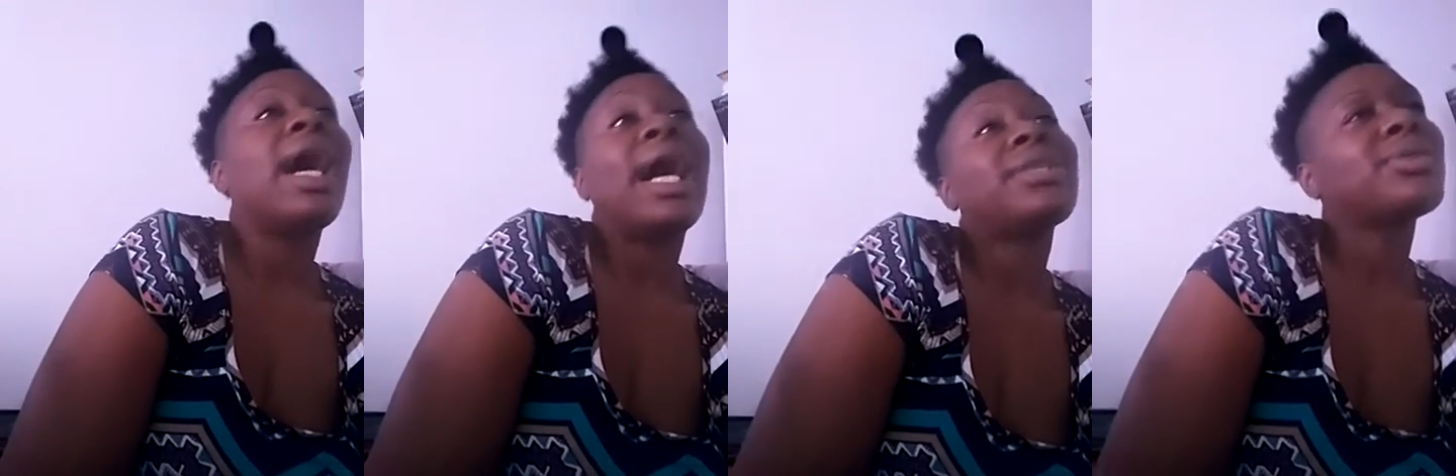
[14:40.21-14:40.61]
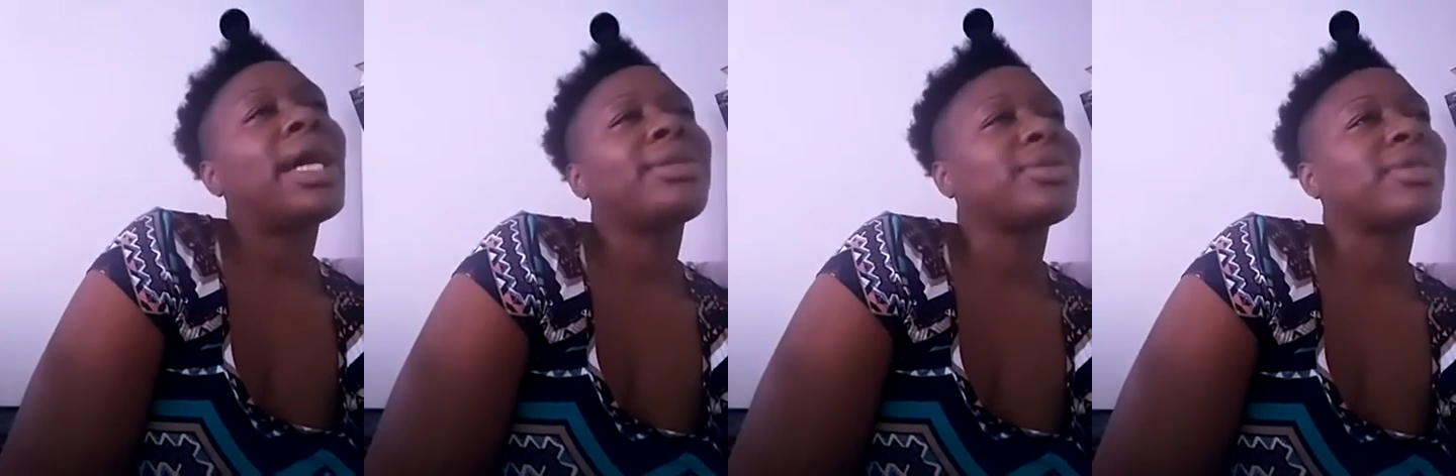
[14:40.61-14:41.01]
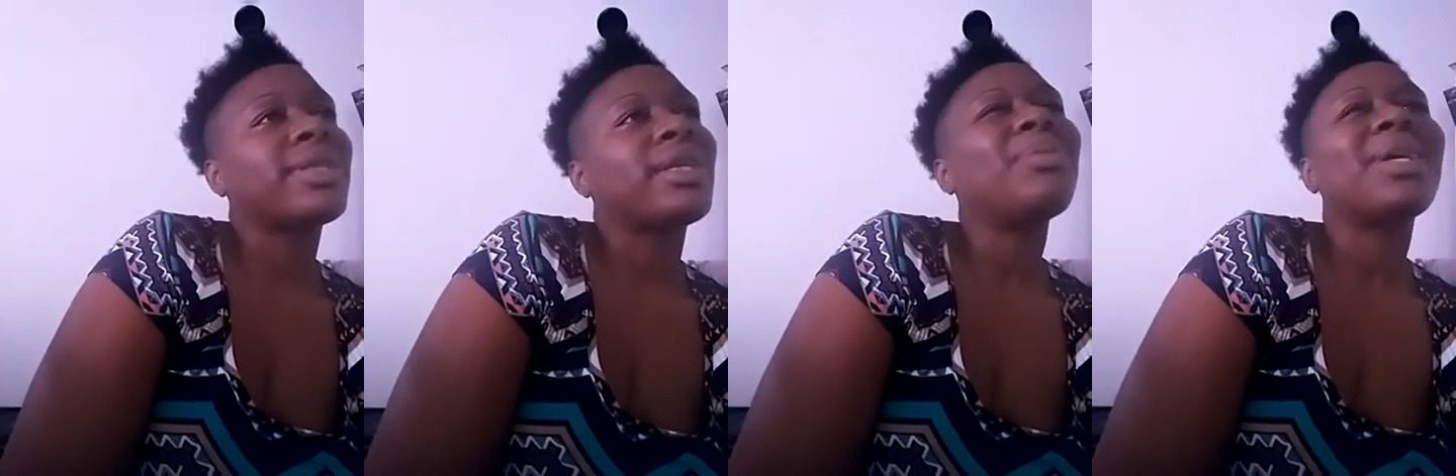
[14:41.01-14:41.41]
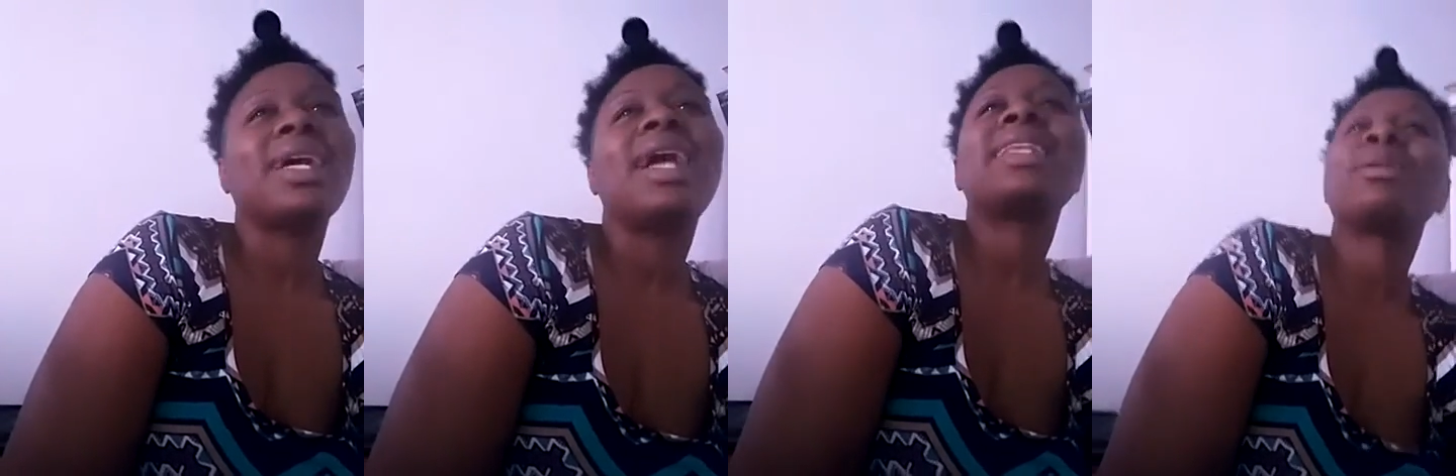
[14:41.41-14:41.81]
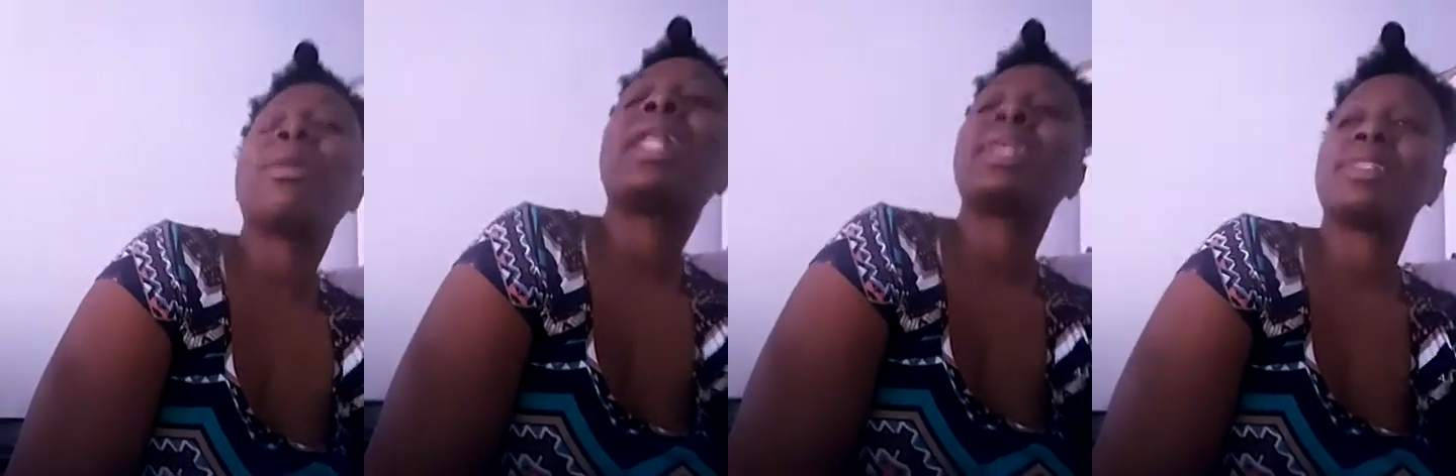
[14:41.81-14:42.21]
I do stuff like that. Oh my God, I think
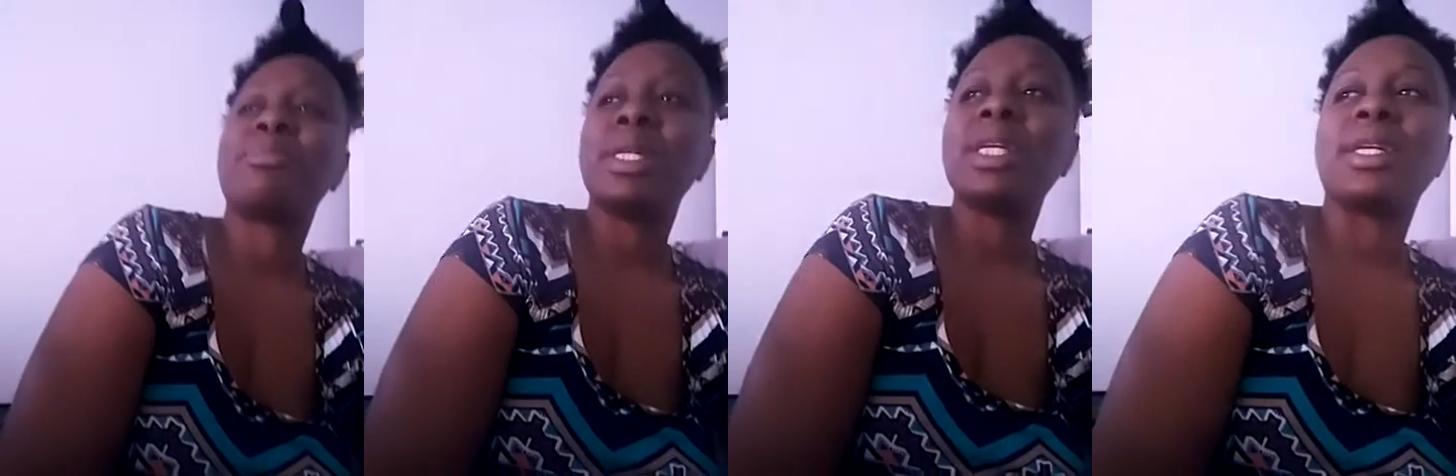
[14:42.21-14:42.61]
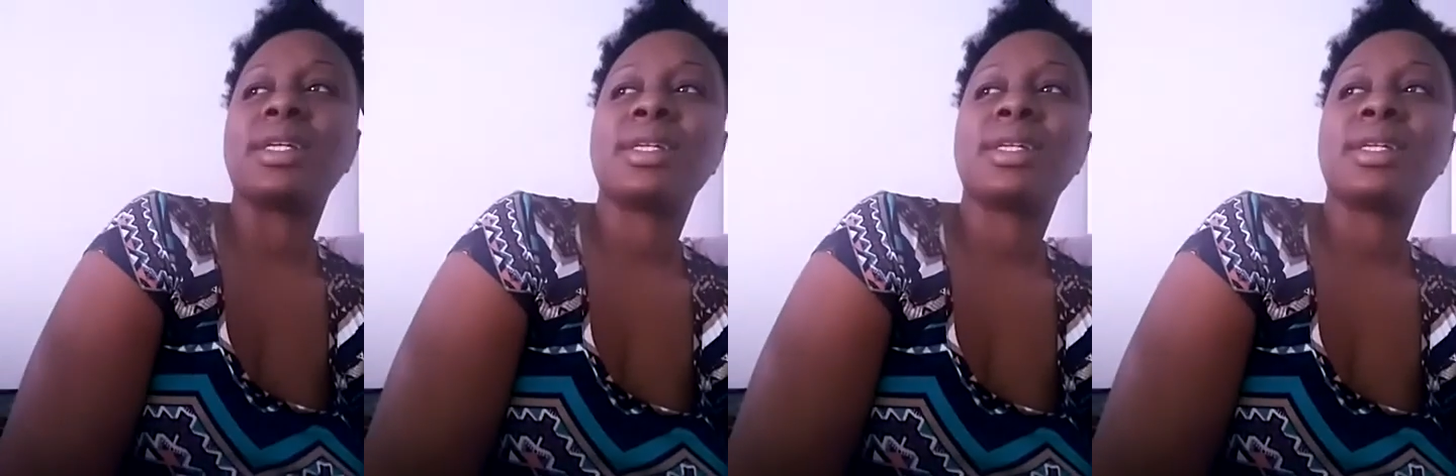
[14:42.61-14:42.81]
Molly is me.